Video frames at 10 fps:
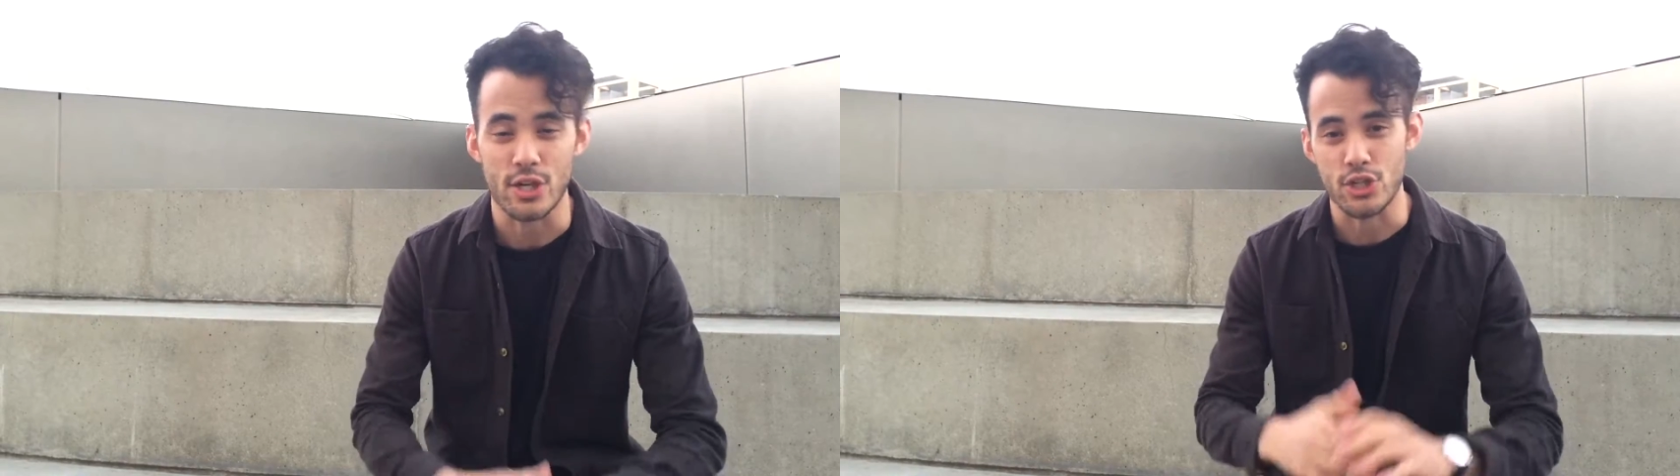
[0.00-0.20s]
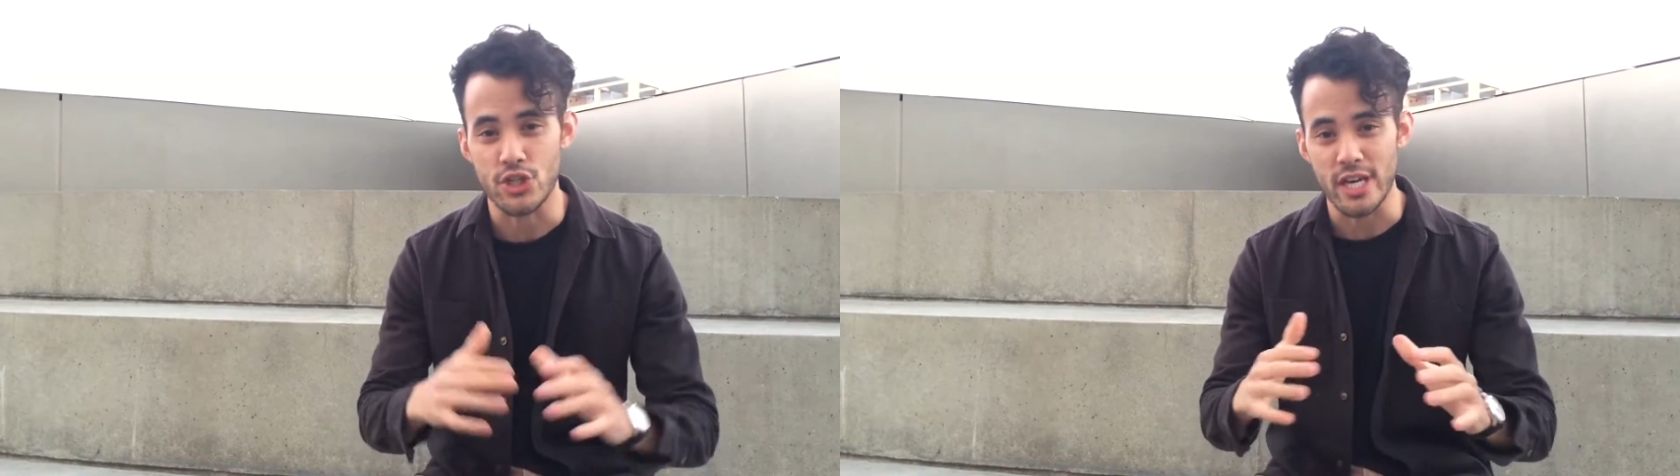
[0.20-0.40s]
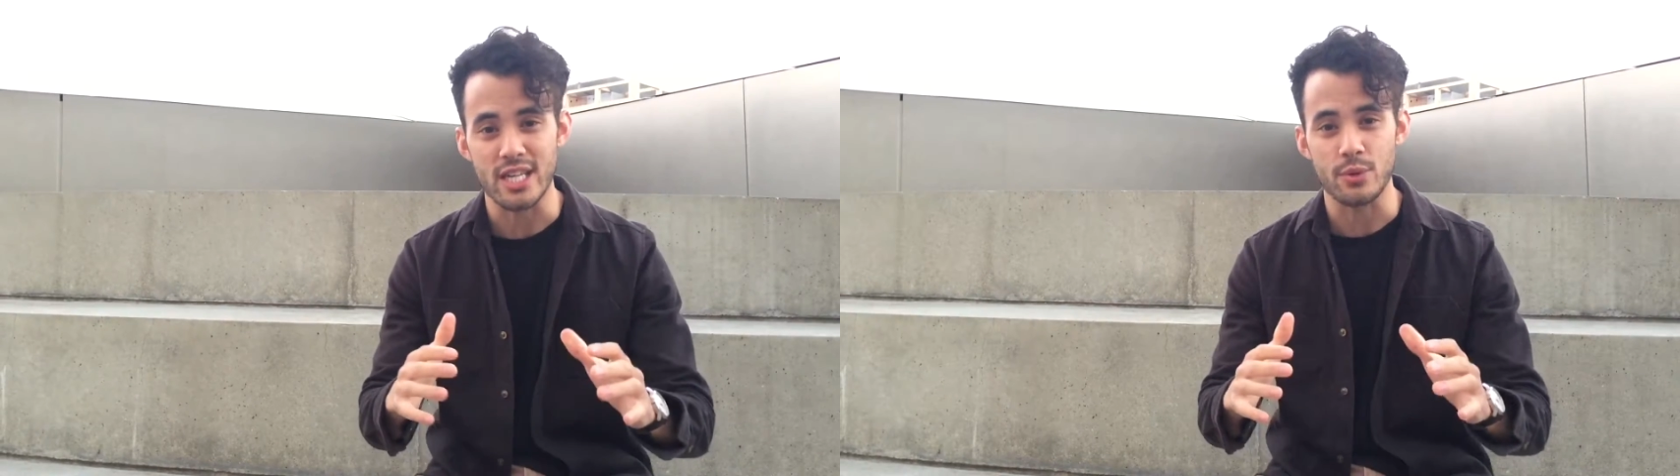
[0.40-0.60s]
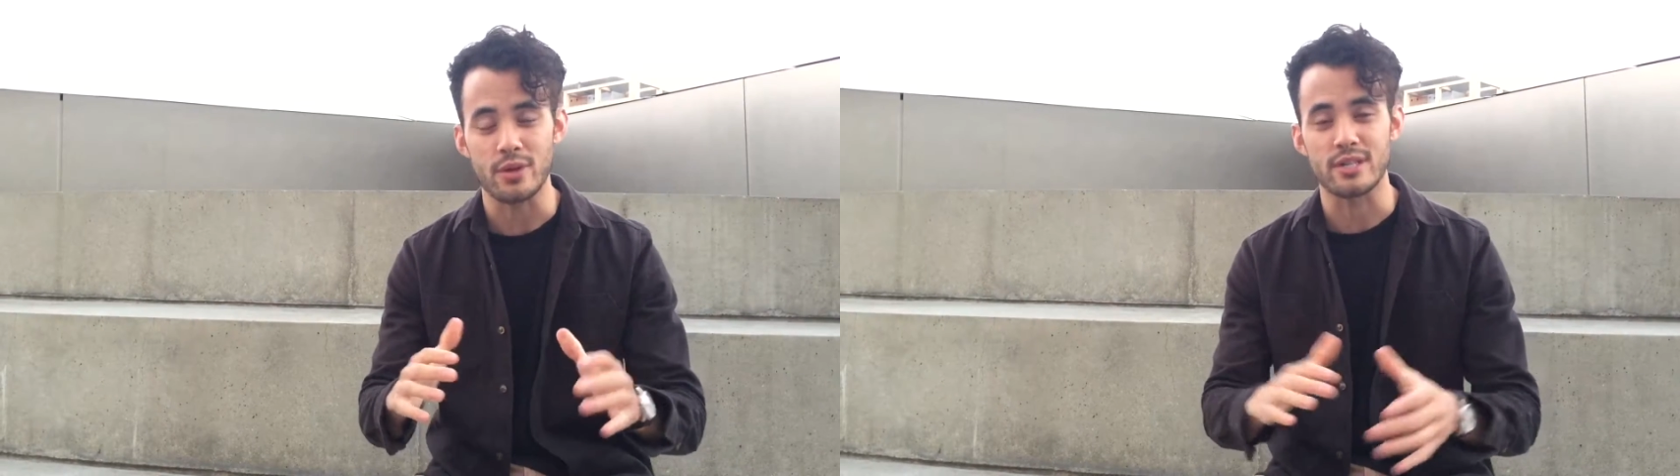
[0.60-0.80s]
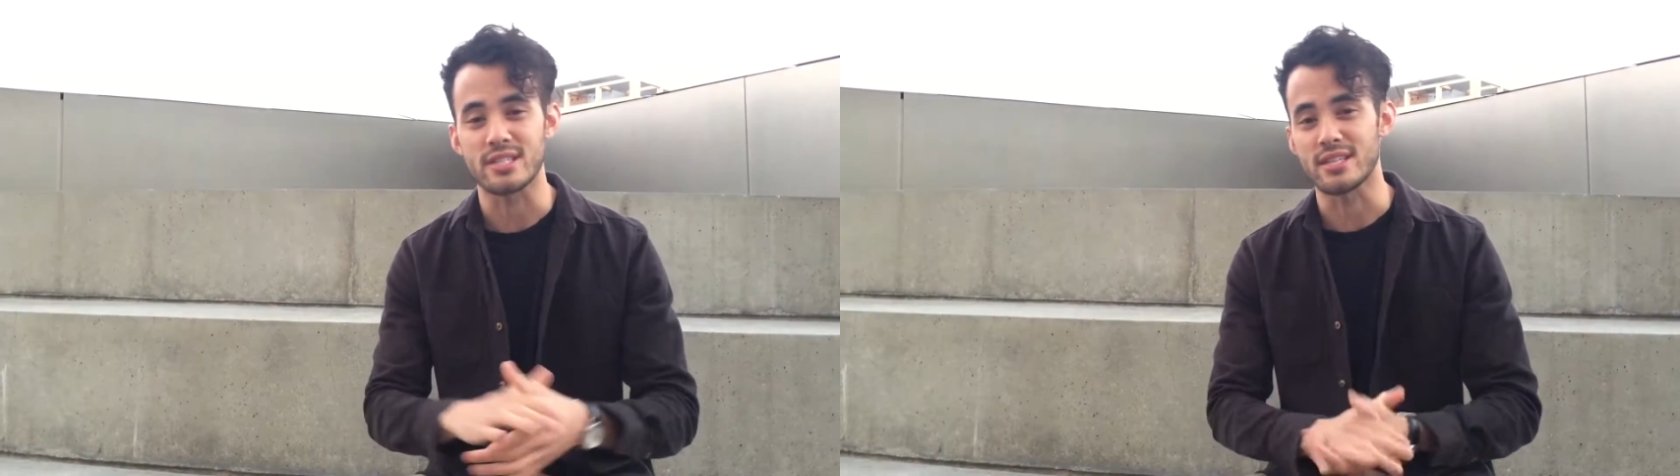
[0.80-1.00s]
on
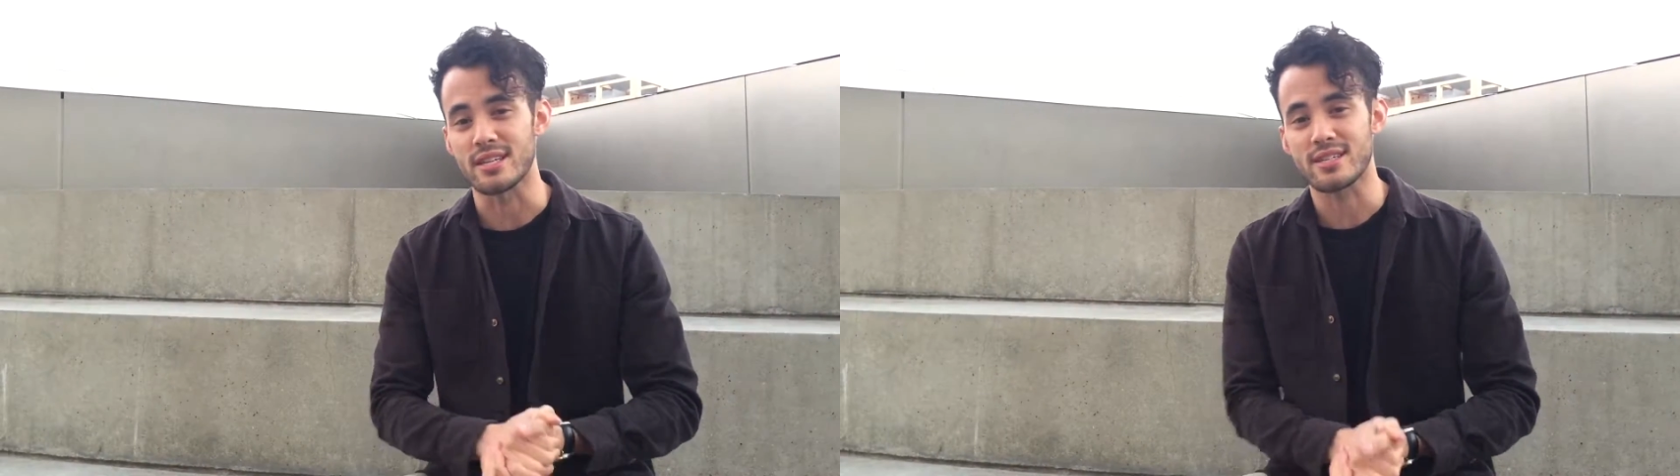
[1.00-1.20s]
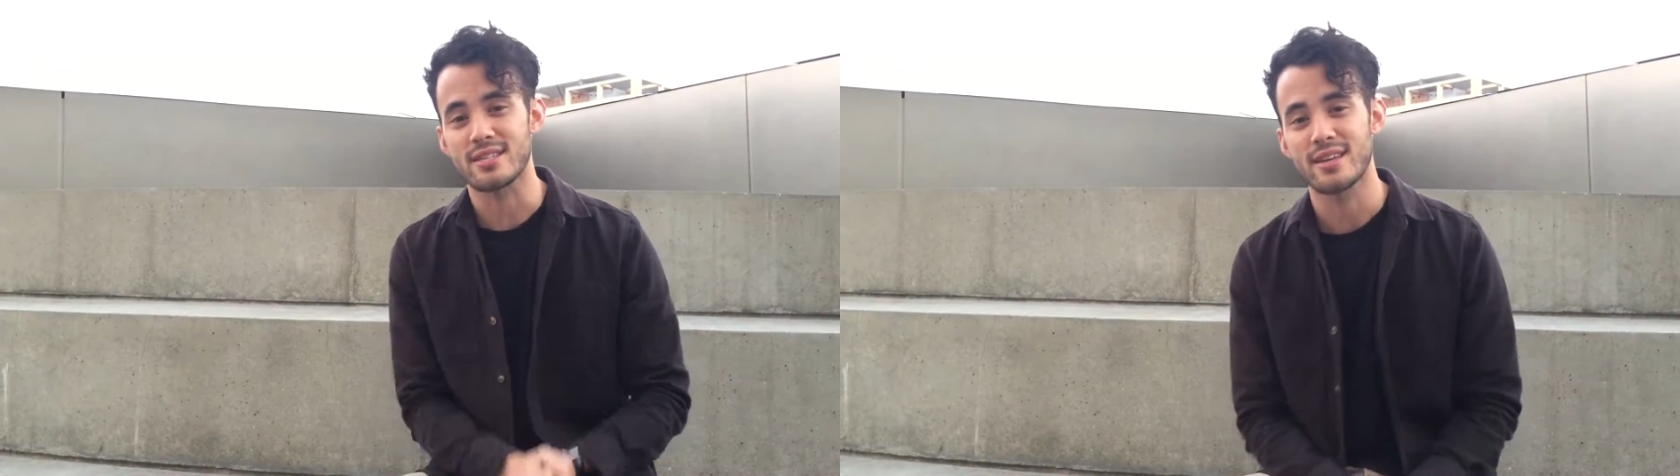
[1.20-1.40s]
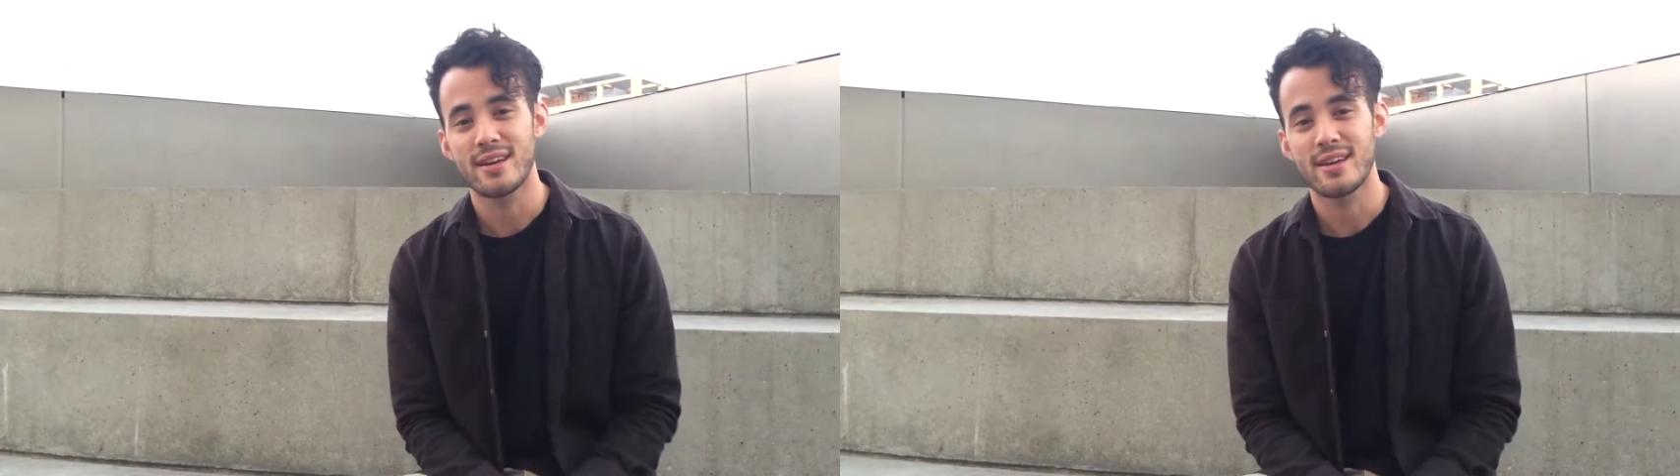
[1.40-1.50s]
January 6th.